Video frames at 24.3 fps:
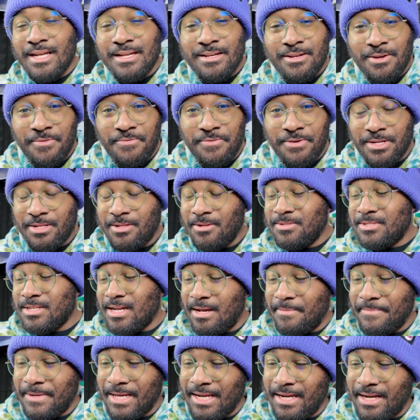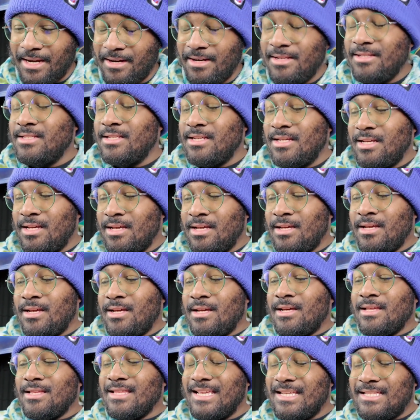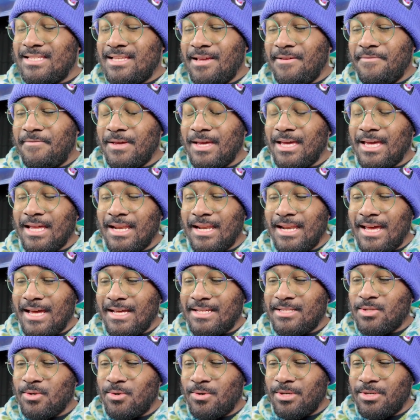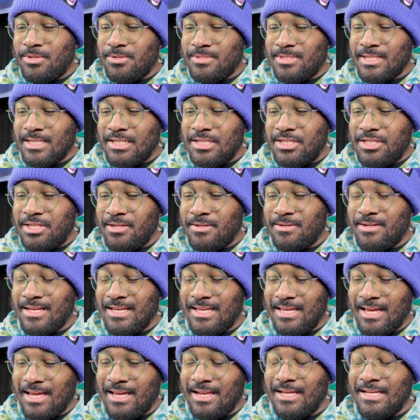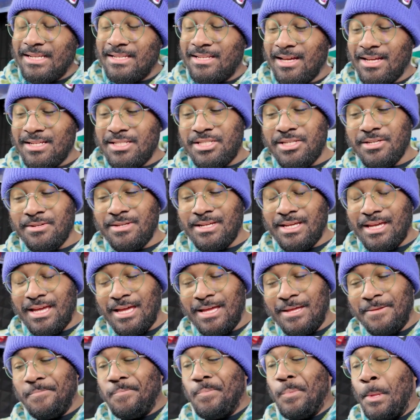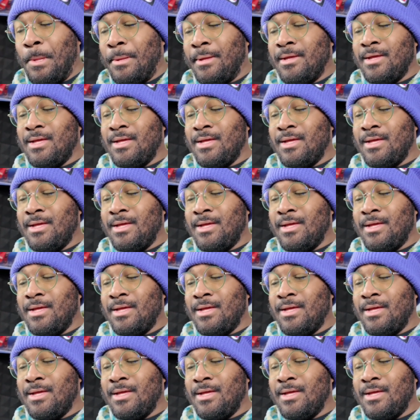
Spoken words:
I go for the close combat here. Let's see if it connects or does he shield again. He does shield again.